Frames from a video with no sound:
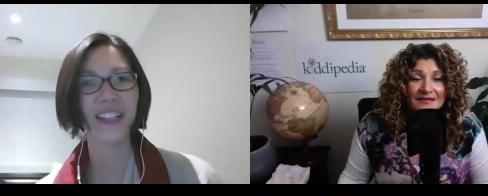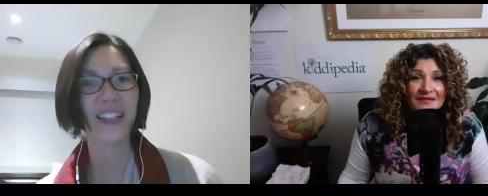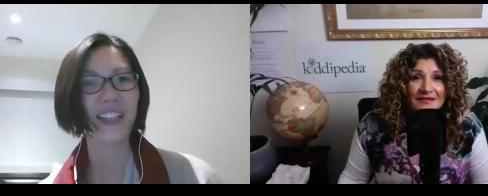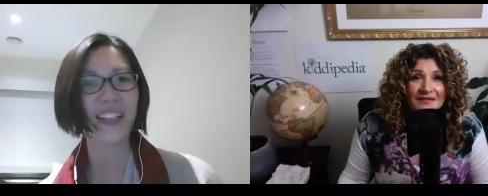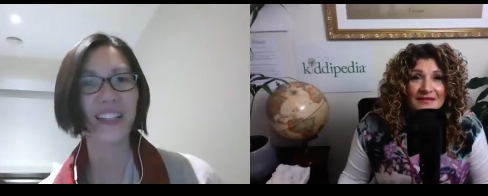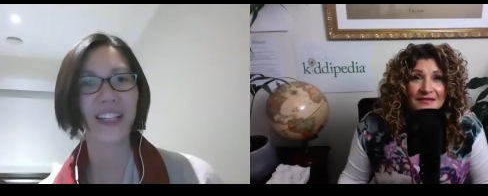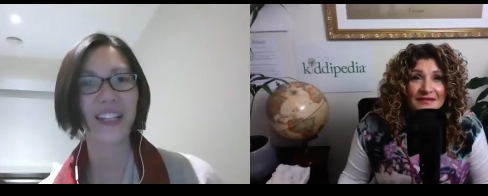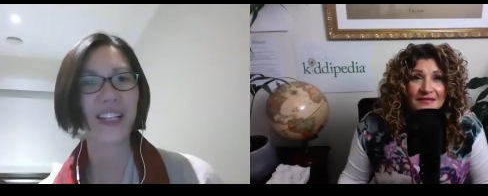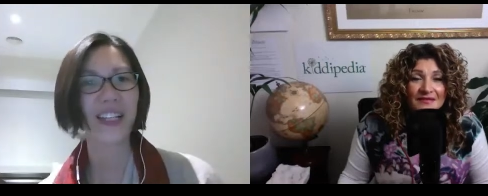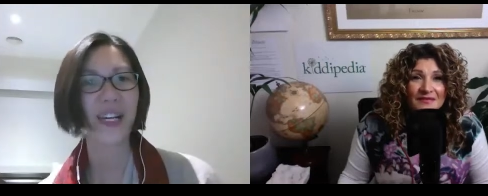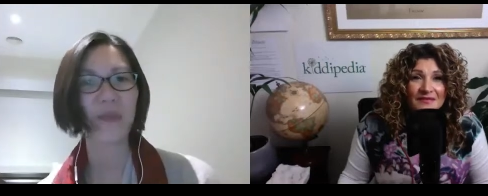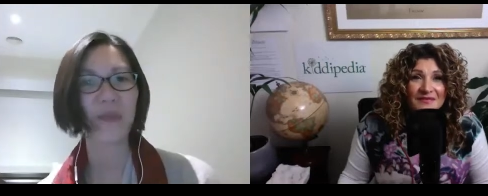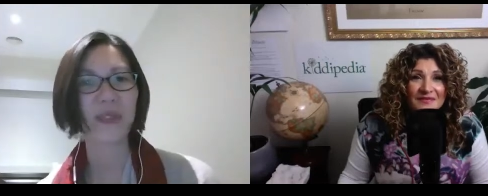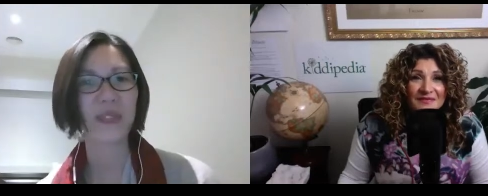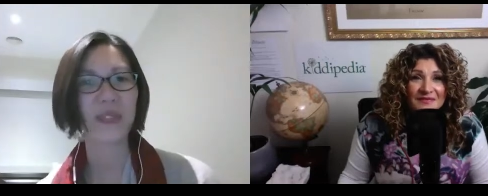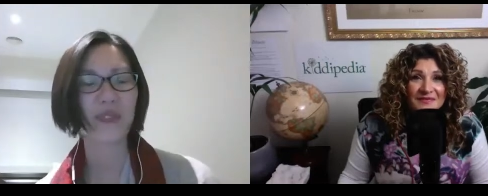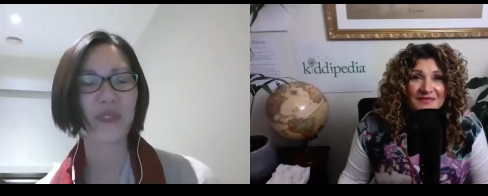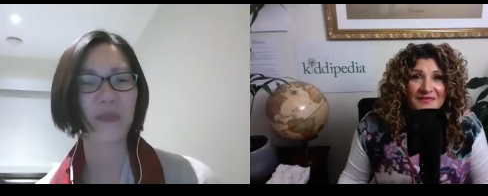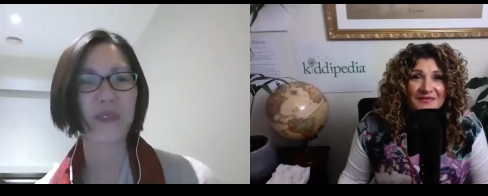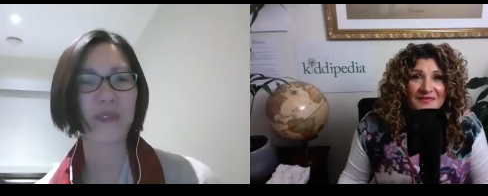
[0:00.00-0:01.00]
Speaker 1: a couple
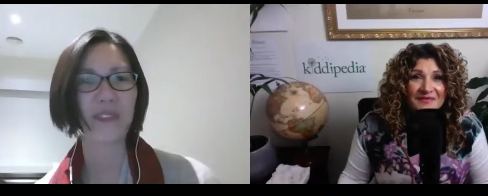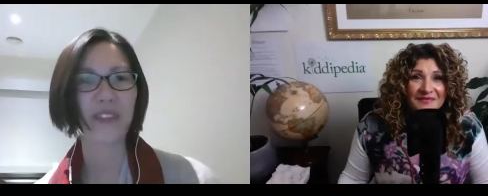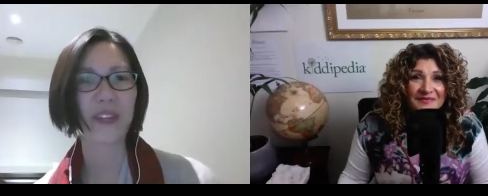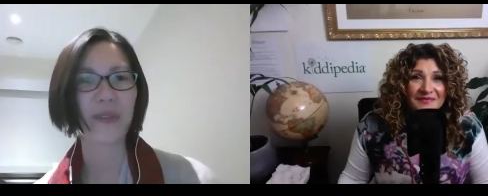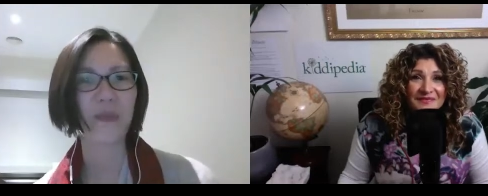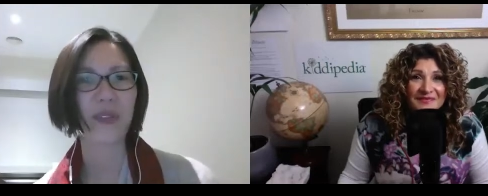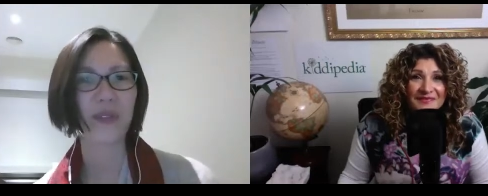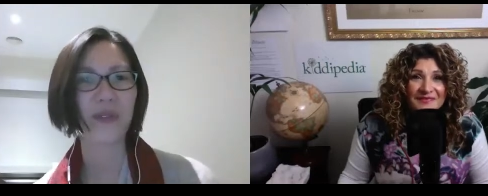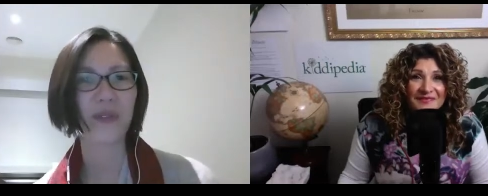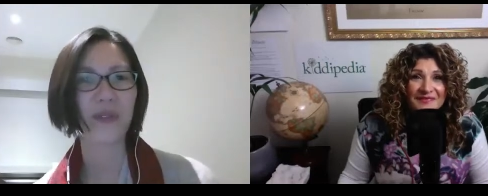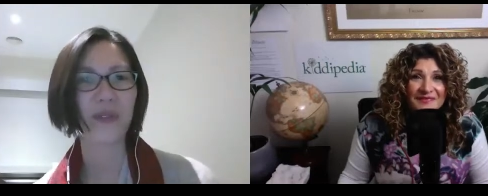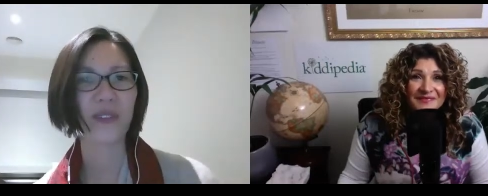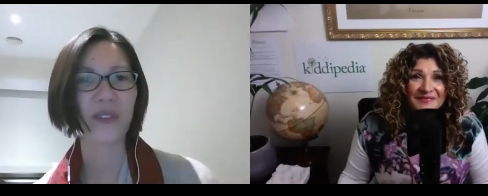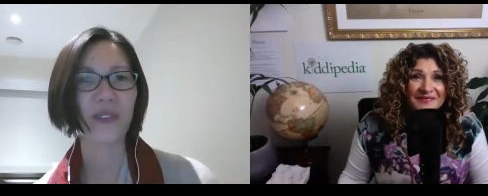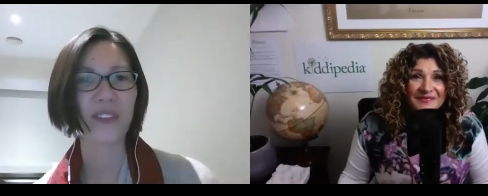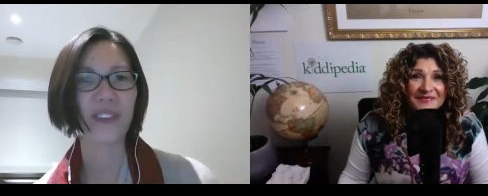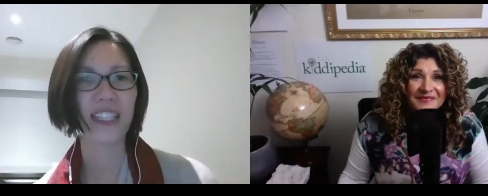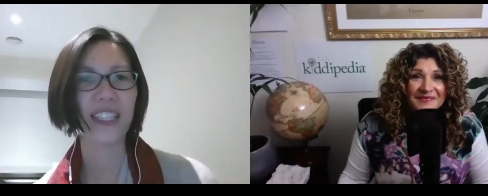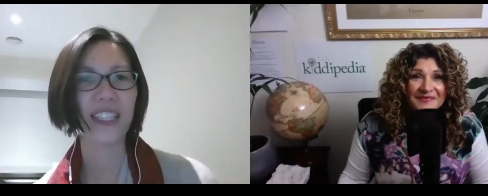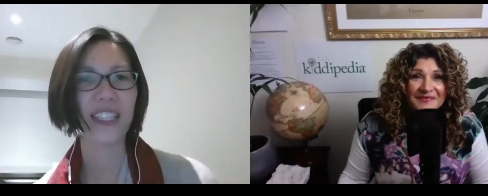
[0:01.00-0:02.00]
of drops of lemon
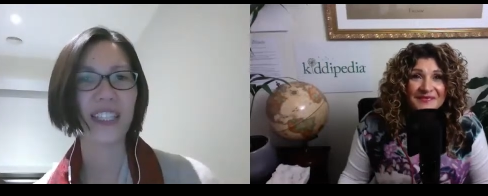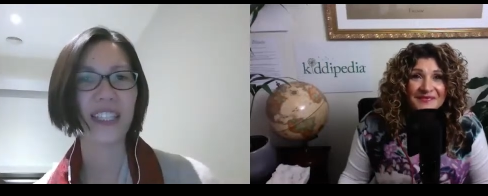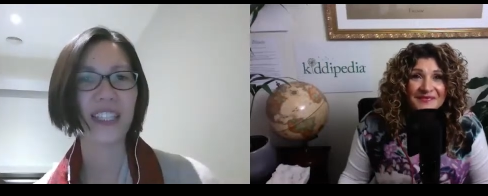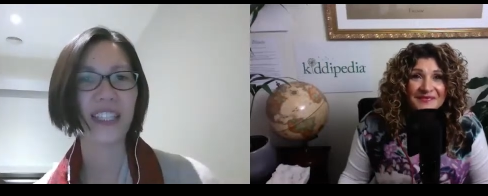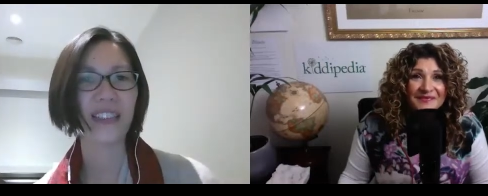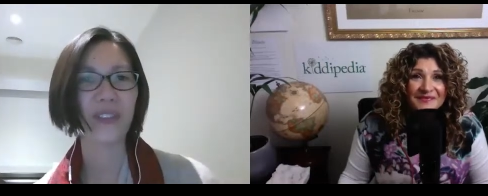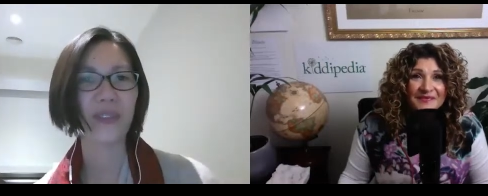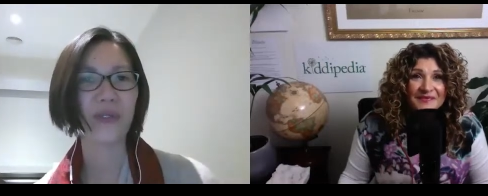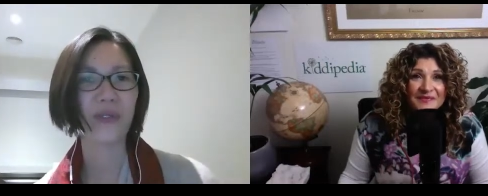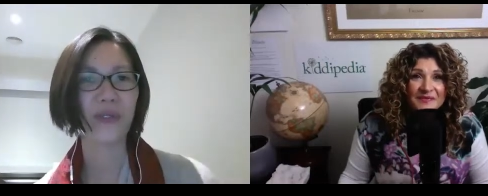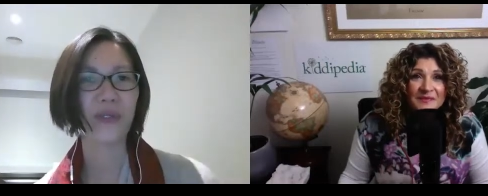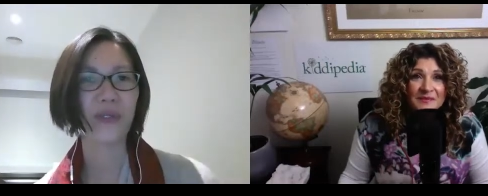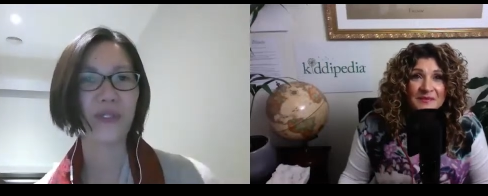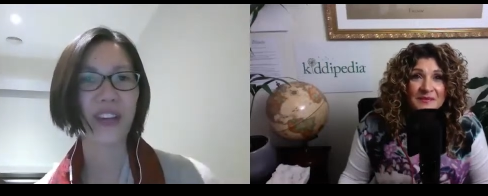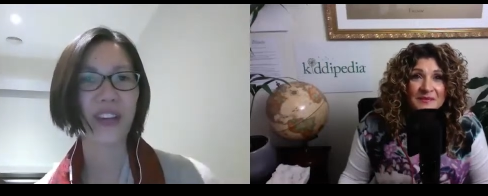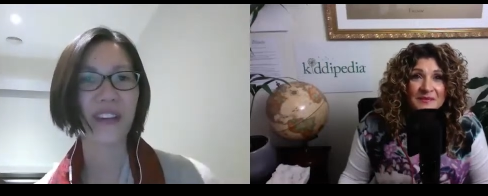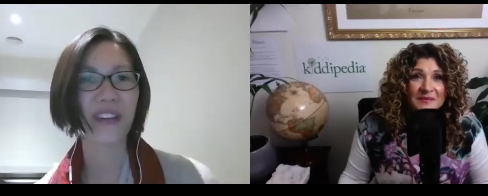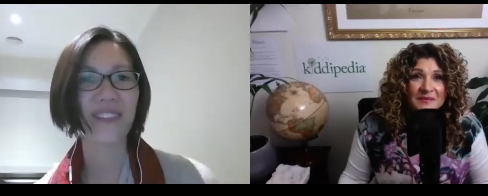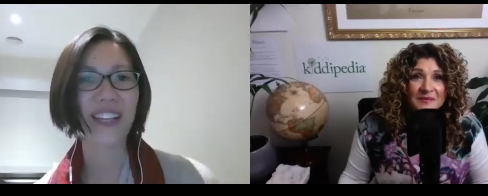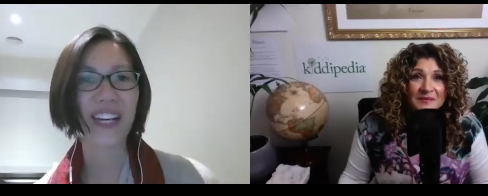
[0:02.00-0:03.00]
oil in your
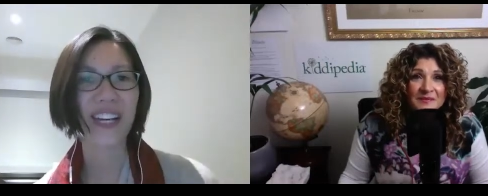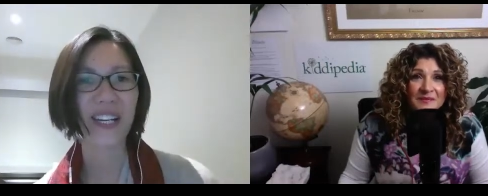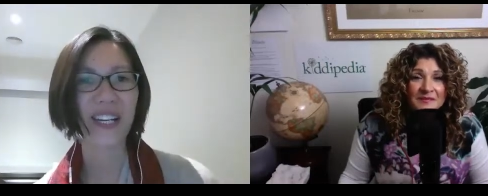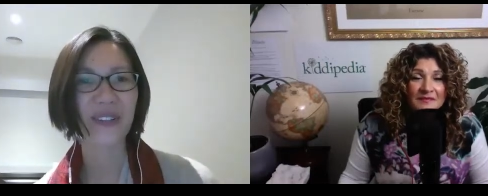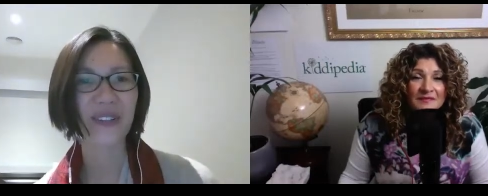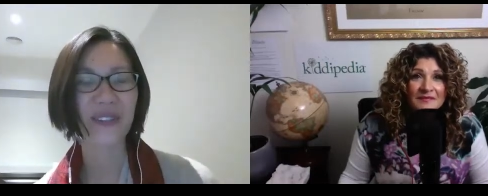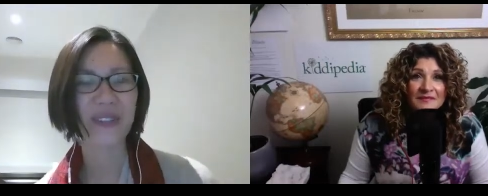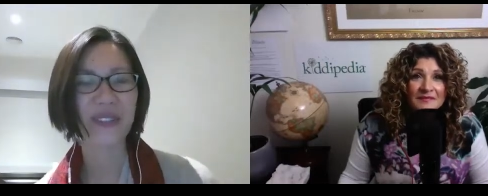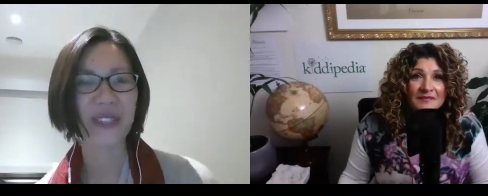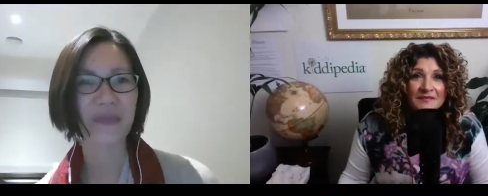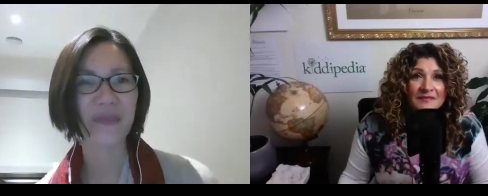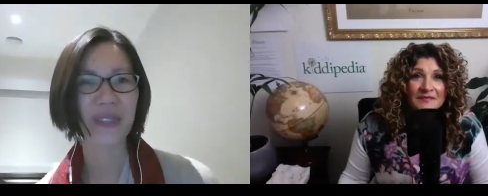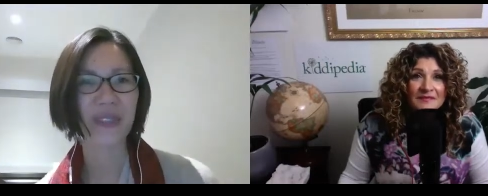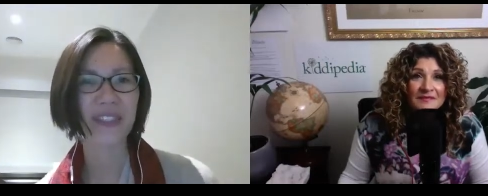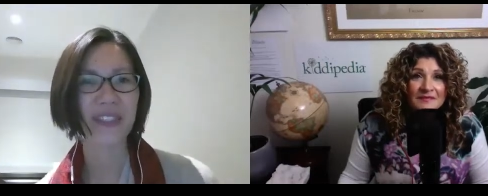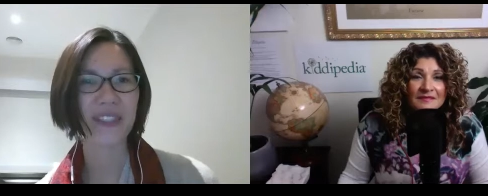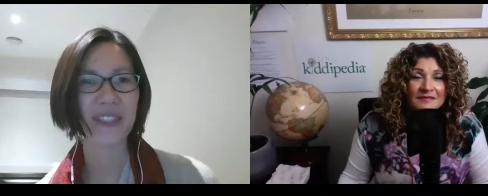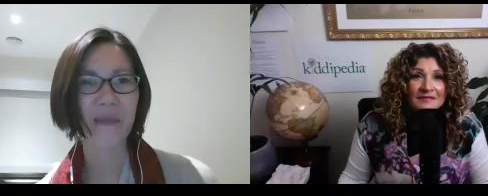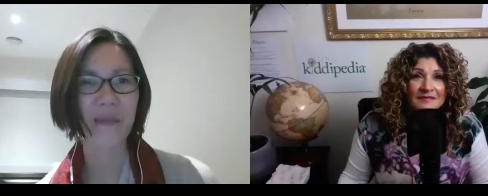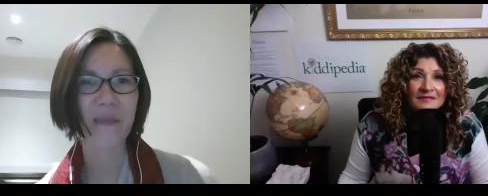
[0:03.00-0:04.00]
avocado dip
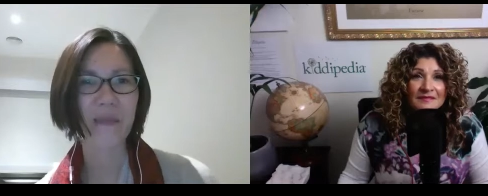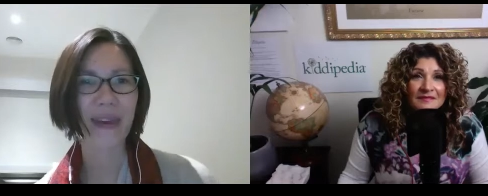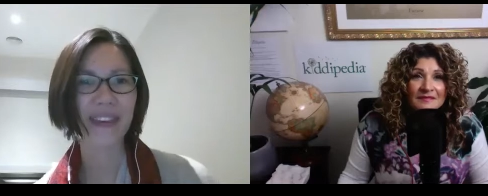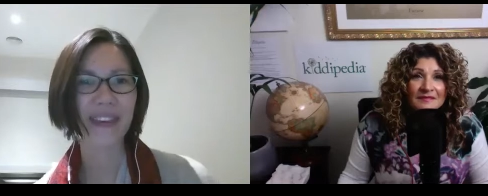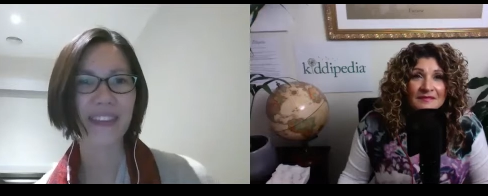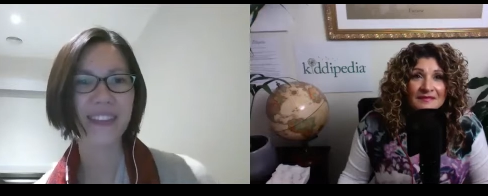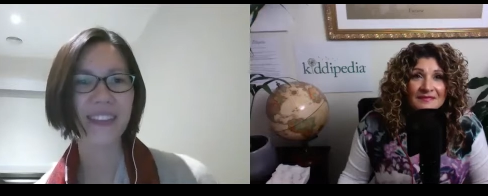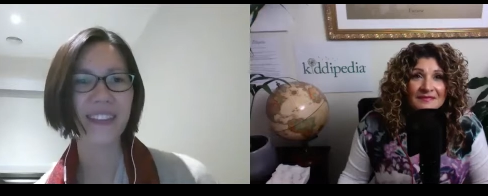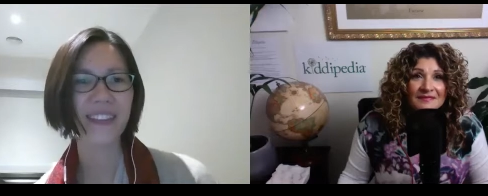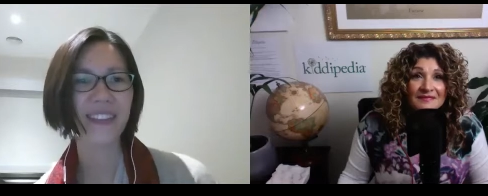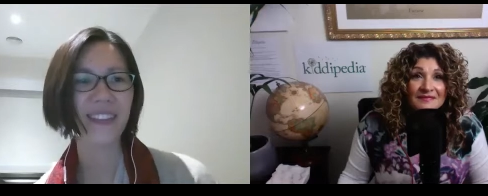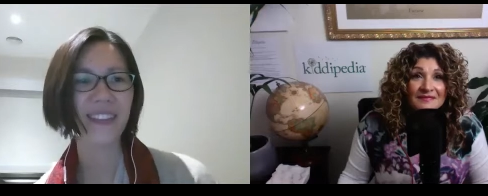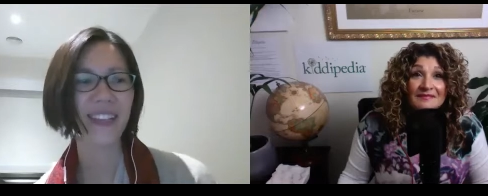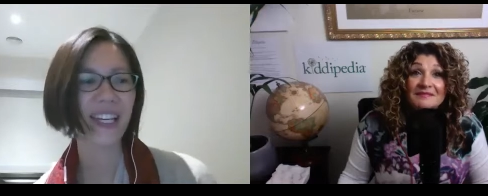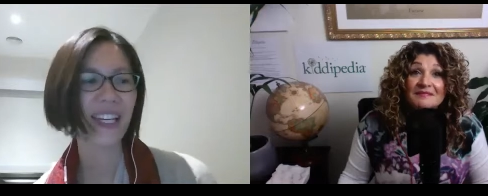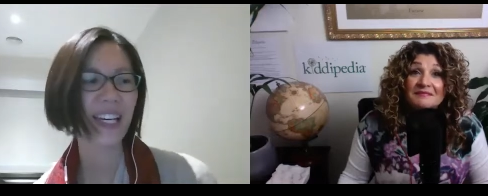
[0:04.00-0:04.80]
is amazing.